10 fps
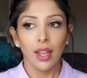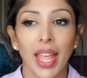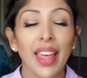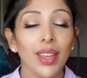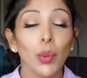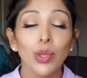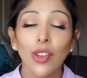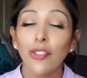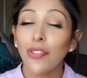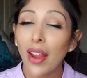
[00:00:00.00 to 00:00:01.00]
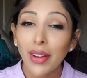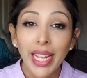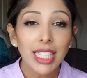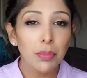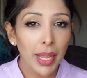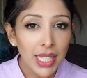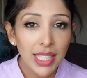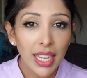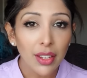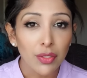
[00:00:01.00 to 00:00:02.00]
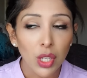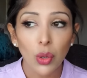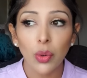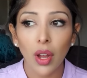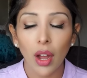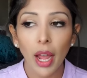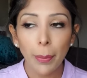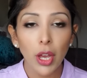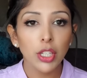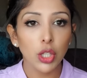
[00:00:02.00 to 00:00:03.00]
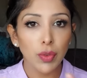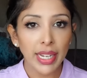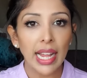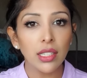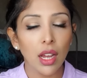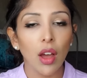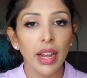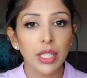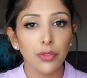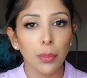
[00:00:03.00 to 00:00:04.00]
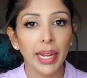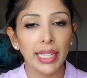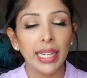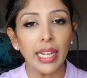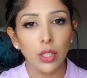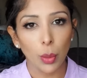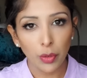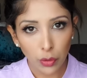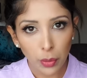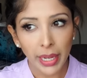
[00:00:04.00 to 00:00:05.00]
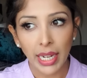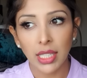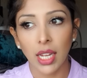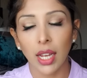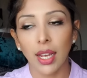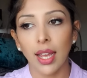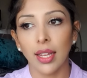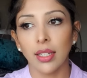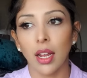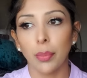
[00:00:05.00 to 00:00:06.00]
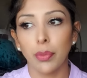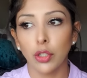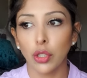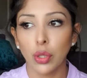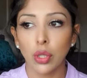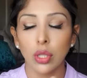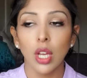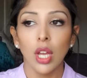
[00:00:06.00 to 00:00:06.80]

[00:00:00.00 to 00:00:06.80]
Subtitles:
And they're also very expensive. So I purchase retinaldehyde for my clinic. So I'm a formulator and I produce